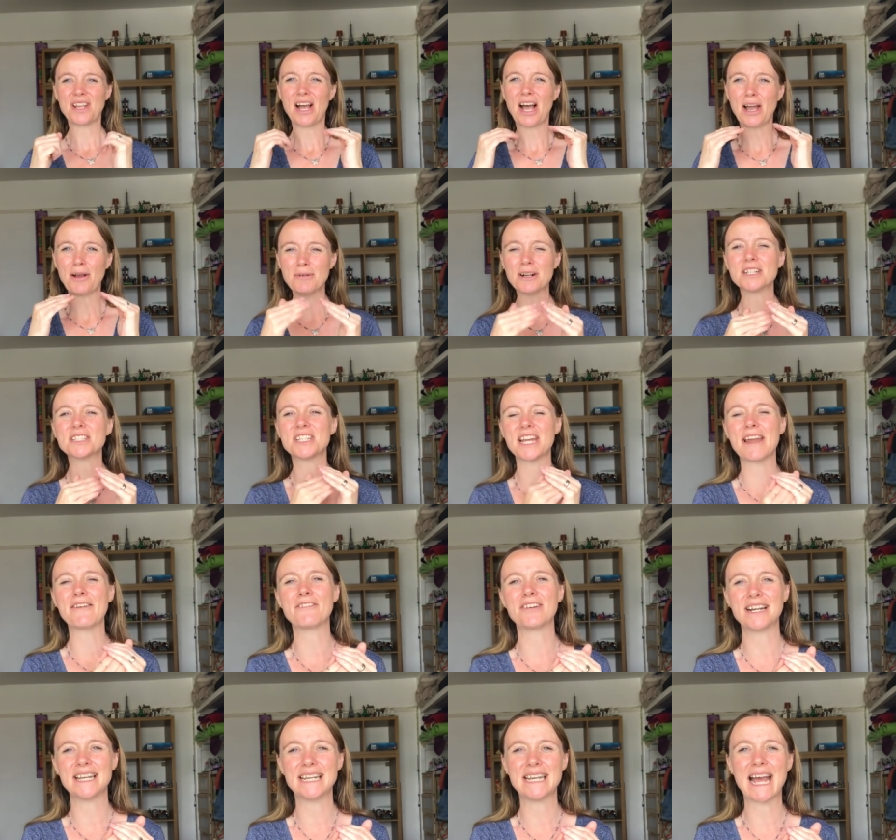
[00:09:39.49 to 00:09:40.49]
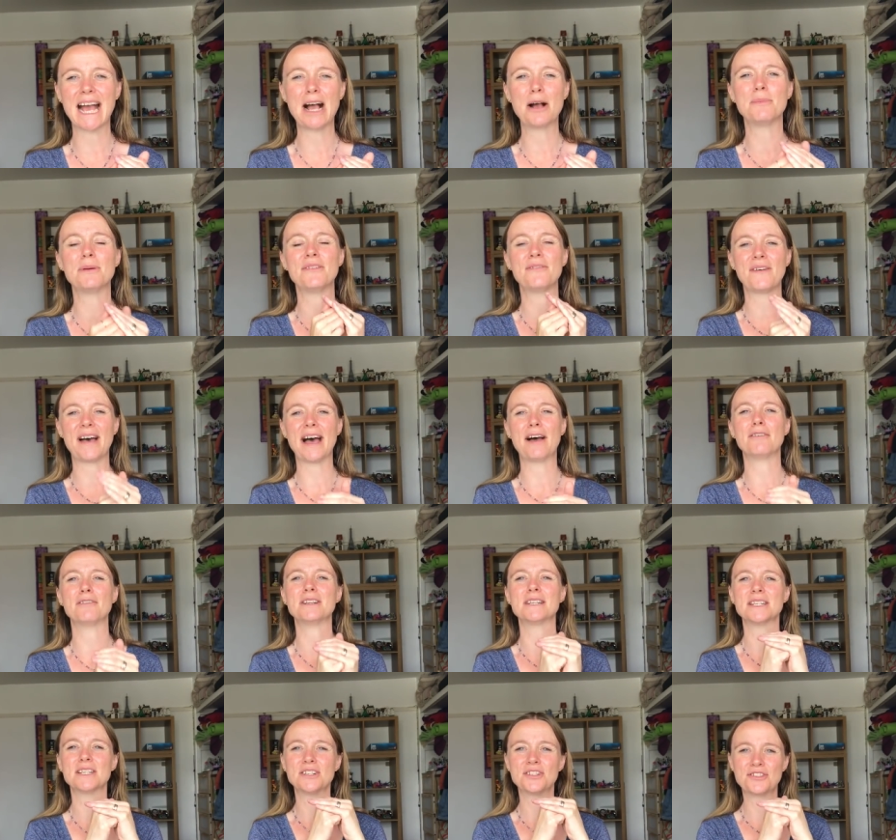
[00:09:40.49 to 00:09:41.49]
I will generally now be
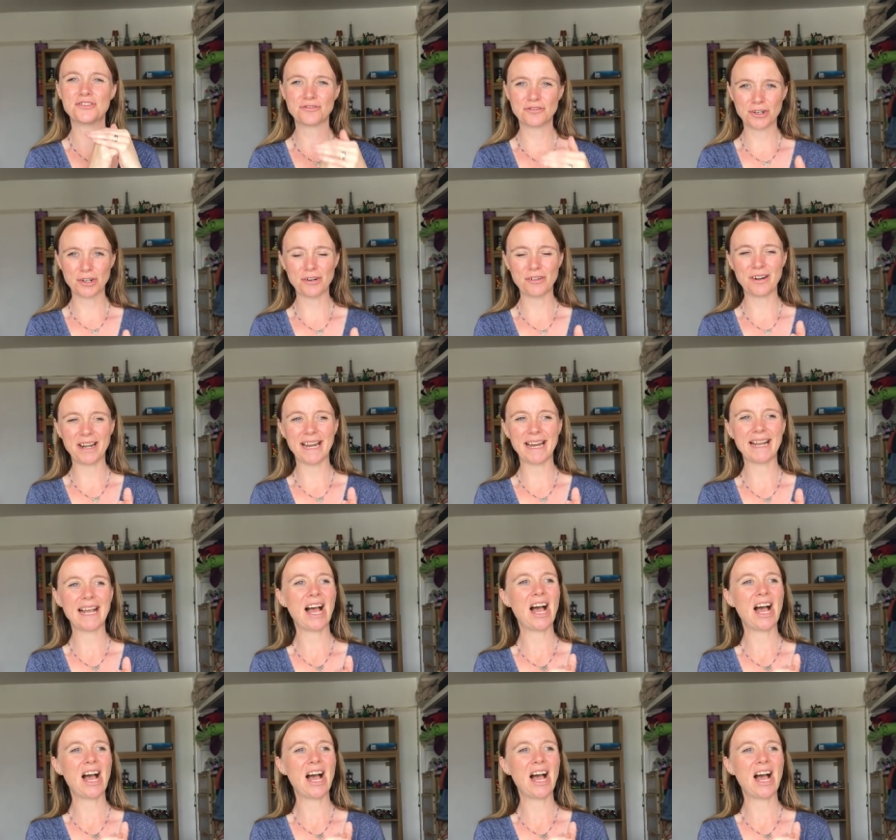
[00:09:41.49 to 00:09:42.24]
found drawing.